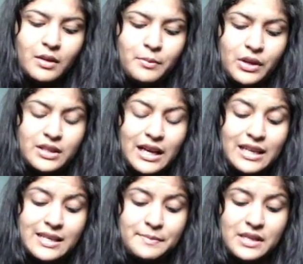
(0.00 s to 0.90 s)
because
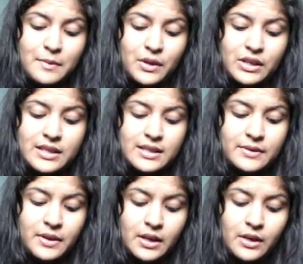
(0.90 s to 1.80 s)
colors I'm saying because it's
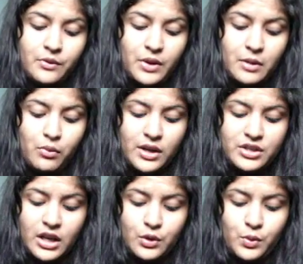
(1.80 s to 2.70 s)
the rainbow eyeshadow,